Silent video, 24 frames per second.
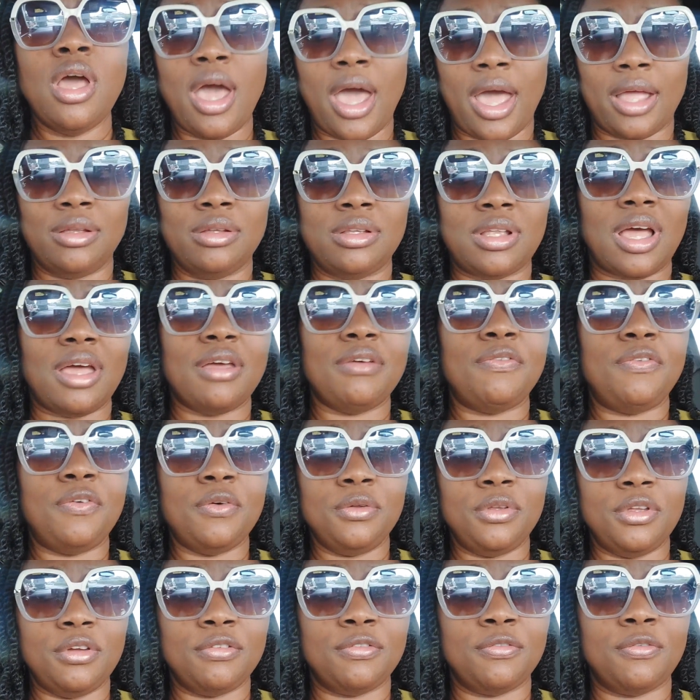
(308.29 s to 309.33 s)
I know that I
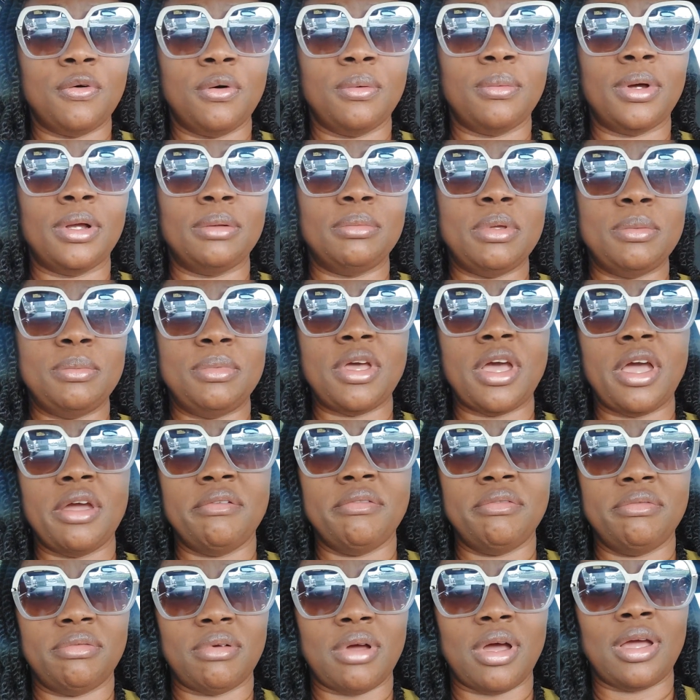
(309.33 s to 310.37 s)
filled the form and maybe I
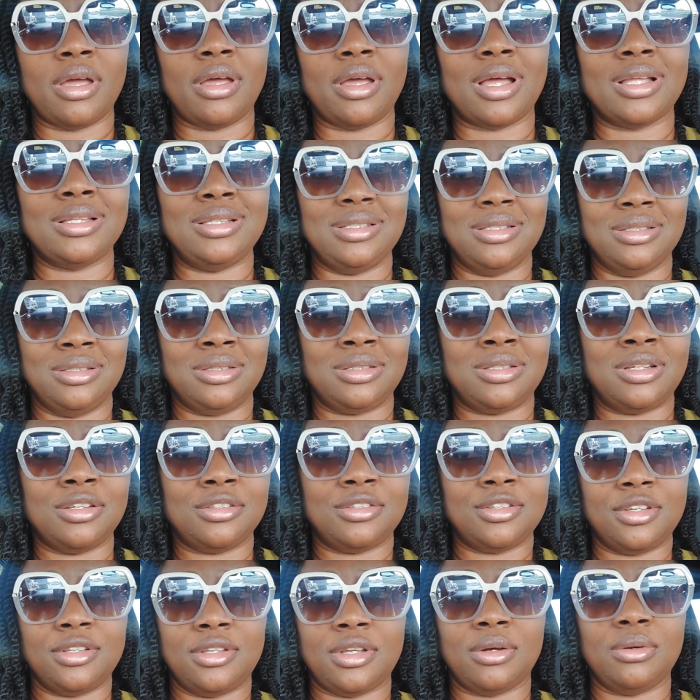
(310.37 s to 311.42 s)
had
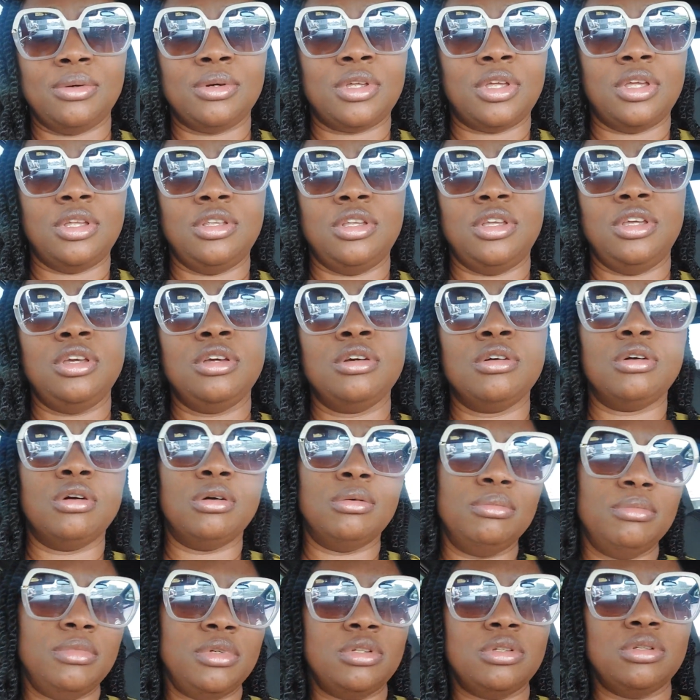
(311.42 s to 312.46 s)
indicated that, okay, the
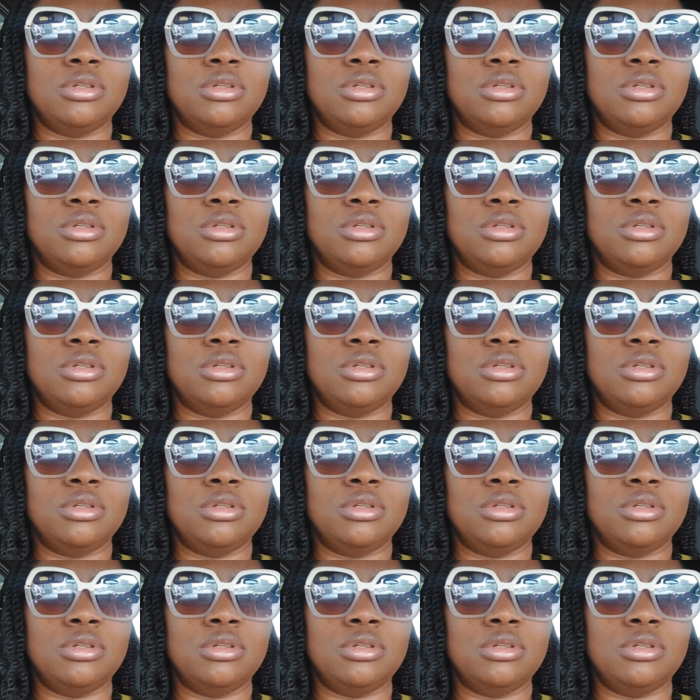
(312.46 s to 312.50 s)
income,